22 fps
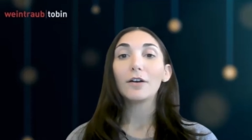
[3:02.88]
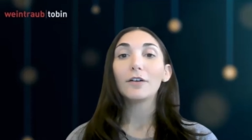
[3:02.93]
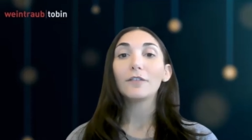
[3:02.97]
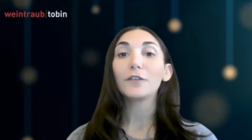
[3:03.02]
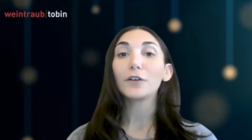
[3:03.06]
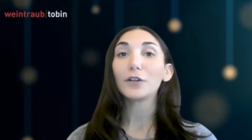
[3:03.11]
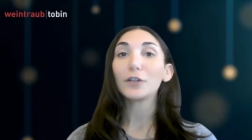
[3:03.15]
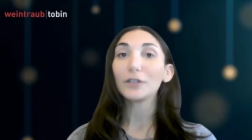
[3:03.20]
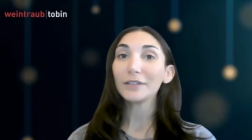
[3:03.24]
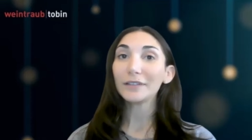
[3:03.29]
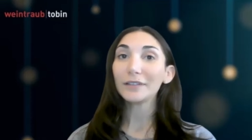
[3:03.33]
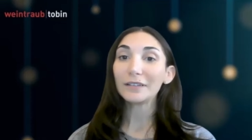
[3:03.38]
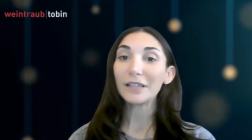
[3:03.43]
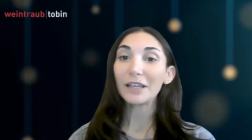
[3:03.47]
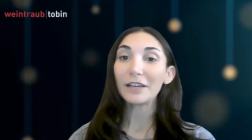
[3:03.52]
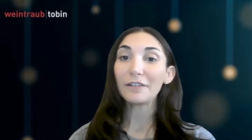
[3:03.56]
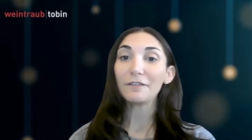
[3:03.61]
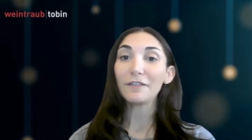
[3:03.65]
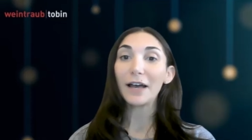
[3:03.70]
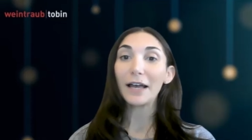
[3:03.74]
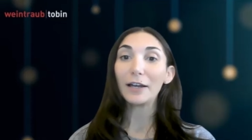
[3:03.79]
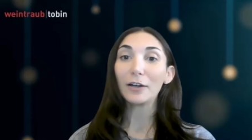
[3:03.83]
First,
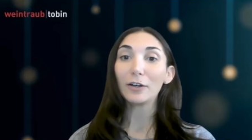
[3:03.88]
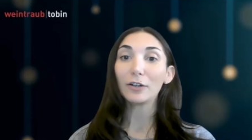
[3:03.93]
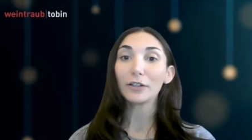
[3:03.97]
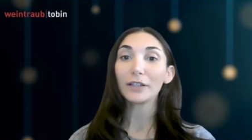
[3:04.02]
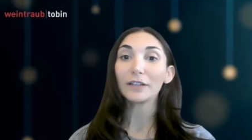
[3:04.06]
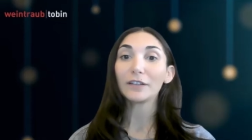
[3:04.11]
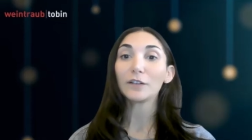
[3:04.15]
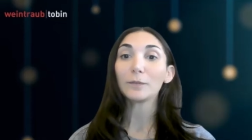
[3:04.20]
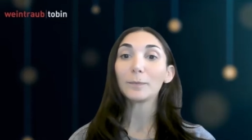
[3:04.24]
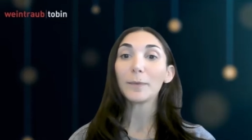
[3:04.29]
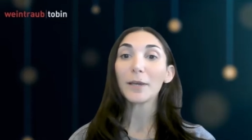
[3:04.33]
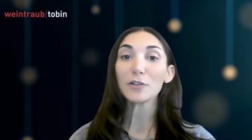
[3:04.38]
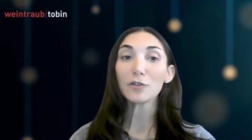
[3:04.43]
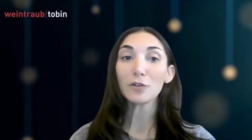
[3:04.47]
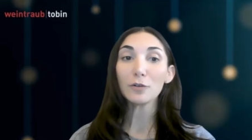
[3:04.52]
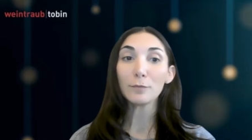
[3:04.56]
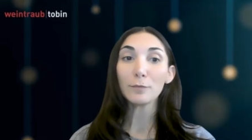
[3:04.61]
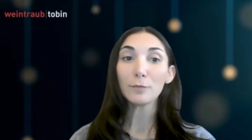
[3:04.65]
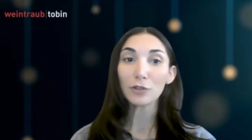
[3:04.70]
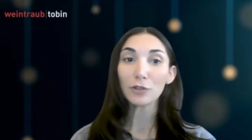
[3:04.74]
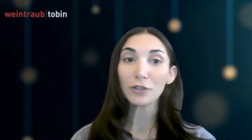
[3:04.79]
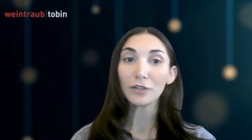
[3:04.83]
they filed a
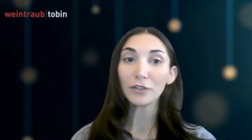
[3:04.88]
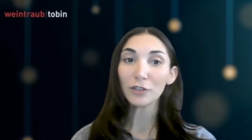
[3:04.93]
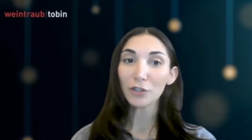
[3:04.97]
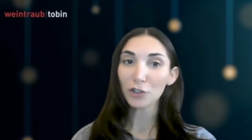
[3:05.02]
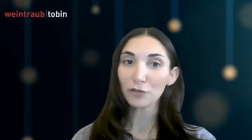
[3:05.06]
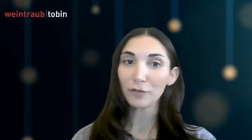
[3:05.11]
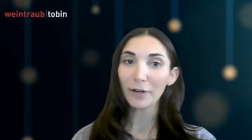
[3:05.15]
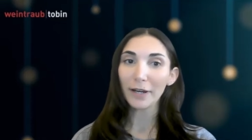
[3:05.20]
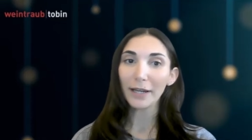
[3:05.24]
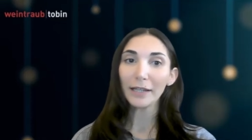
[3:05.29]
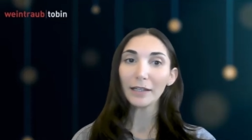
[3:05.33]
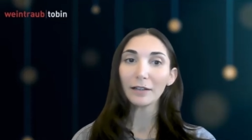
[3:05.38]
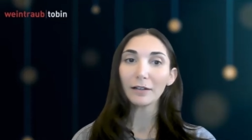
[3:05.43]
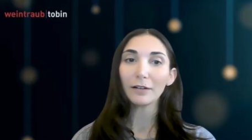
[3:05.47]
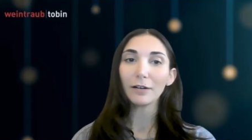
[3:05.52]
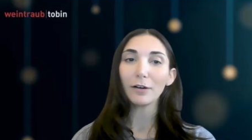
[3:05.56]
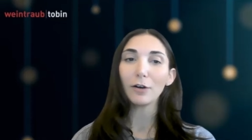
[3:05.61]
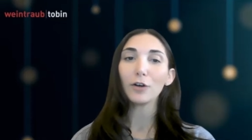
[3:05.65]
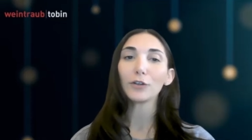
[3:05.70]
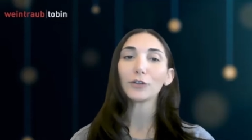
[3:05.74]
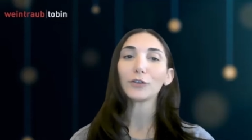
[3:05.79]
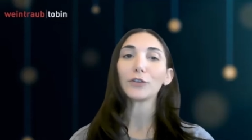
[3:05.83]
special motion to strike,
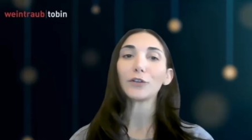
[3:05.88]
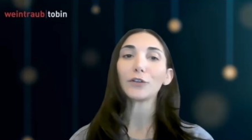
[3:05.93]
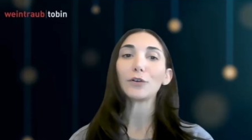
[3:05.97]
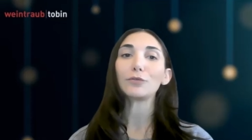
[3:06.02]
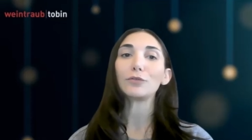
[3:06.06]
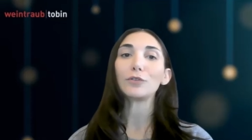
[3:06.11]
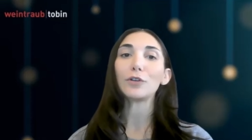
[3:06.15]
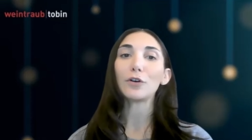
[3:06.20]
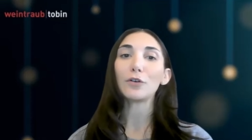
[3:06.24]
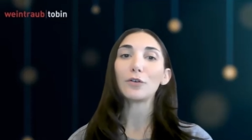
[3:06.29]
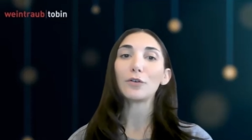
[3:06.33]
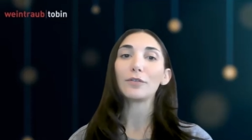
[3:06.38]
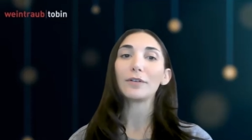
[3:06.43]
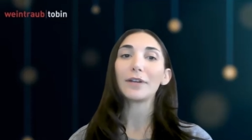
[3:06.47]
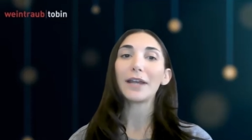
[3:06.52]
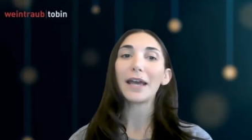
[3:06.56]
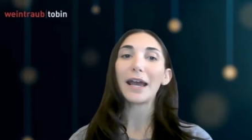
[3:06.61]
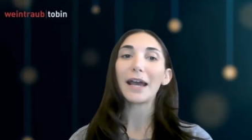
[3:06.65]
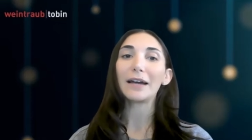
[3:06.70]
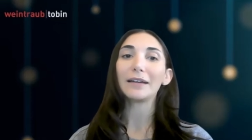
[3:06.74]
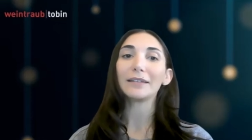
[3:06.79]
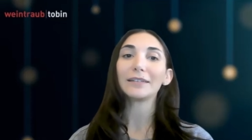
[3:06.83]
also
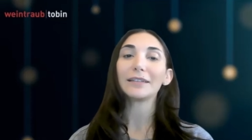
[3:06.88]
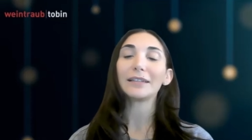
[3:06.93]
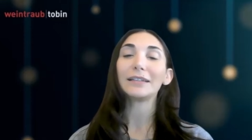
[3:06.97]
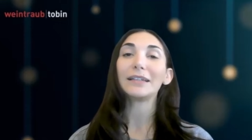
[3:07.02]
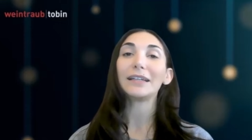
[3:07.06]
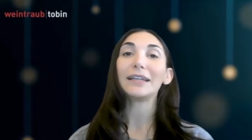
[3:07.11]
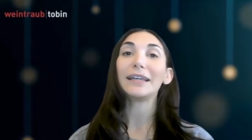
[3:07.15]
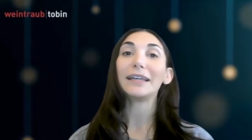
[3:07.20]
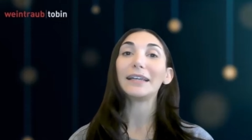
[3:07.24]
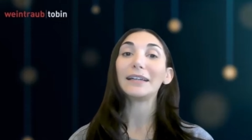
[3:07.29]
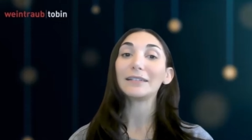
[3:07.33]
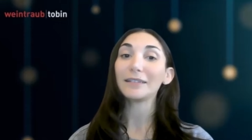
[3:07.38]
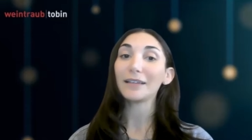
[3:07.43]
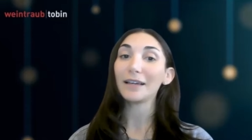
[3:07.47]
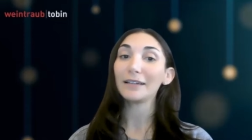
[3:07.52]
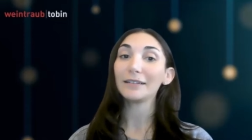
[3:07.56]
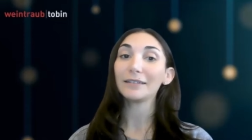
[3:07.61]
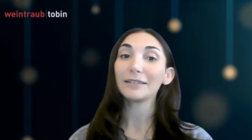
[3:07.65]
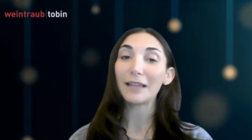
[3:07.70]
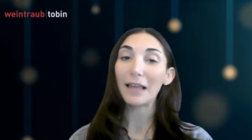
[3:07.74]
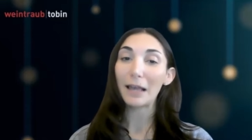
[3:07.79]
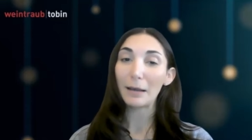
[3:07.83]
known as an
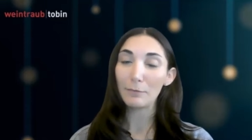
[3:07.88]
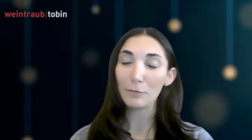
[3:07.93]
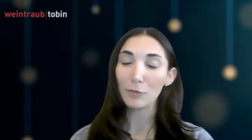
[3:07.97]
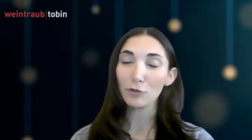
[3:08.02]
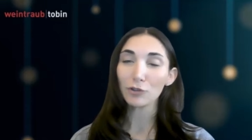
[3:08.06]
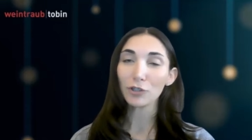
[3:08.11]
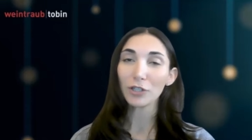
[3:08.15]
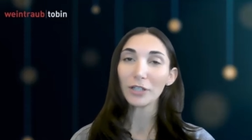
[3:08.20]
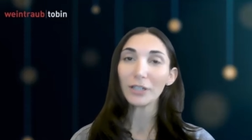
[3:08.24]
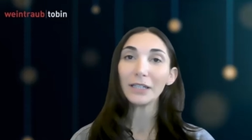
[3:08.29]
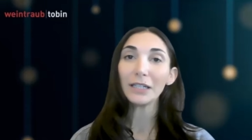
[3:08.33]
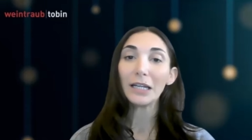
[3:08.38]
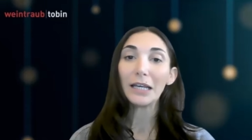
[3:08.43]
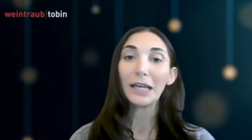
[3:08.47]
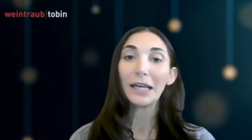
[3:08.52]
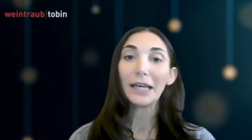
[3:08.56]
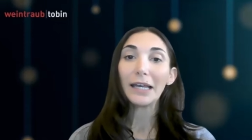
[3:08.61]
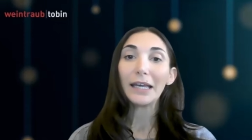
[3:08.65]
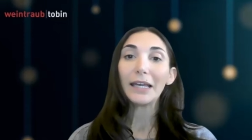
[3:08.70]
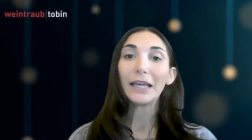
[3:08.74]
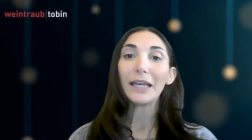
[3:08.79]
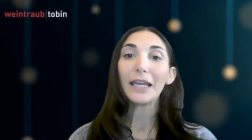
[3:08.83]
anti SLAPP motion,
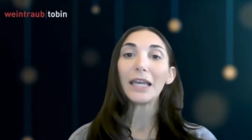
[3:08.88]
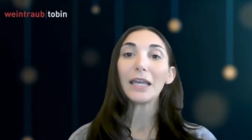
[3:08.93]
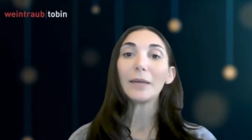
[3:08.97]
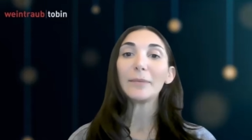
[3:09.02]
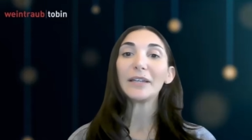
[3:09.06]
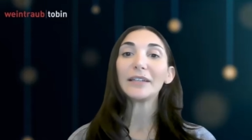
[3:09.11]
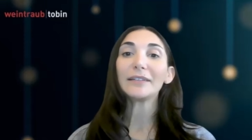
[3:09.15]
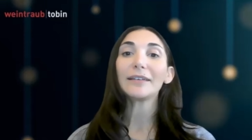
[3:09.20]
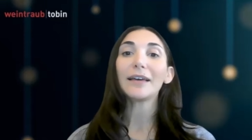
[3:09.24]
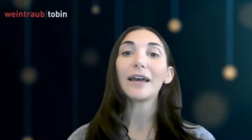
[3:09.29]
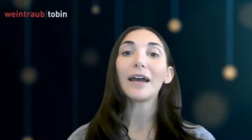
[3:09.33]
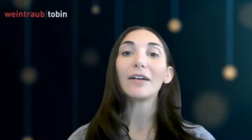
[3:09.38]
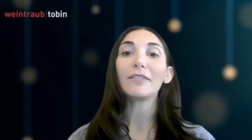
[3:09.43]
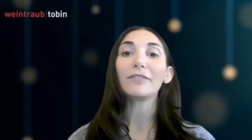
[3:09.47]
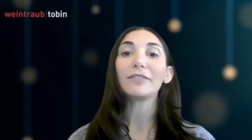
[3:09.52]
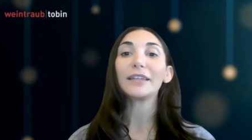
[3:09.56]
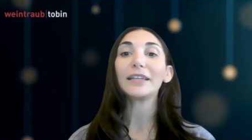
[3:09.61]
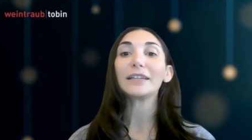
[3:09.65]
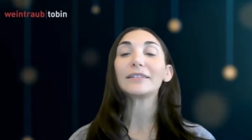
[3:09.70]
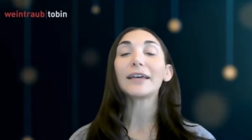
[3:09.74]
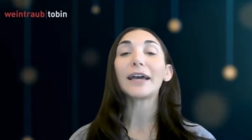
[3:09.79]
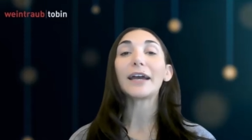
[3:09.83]
aiming to have
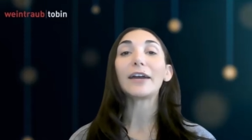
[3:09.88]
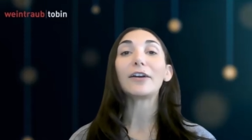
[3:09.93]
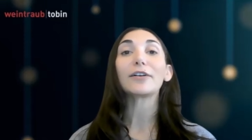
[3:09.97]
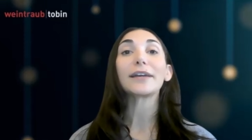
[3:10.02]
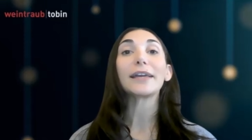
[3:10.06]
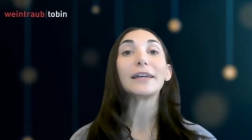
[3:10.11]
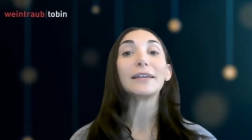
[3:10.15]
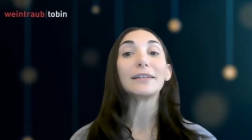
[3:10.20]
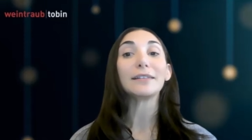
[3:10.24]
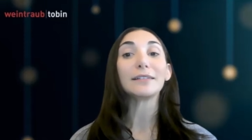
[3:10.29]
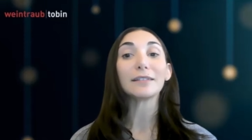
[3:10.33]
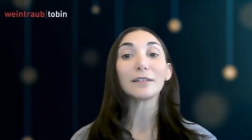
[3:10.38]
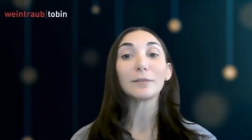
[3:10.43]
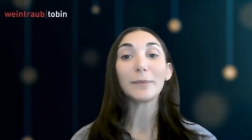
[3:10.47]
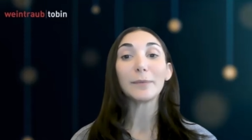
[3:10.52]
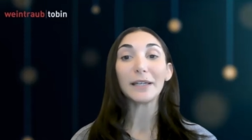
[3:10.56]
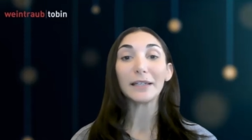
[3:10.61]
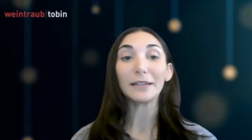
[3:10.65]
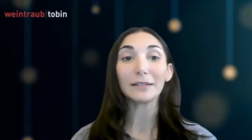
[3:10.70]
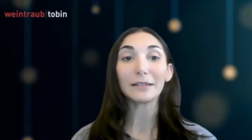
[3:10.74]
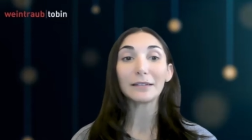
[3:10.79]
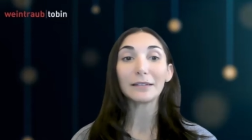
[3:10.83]
the entire case
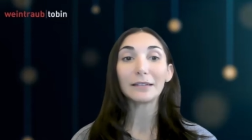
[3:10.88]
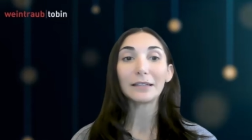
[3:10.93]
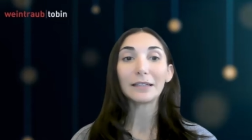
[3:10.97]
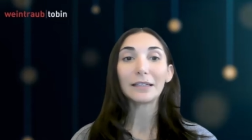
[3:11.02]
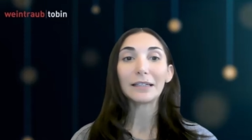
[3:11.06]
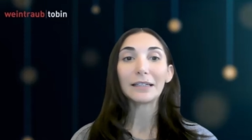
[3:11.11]
dismissed.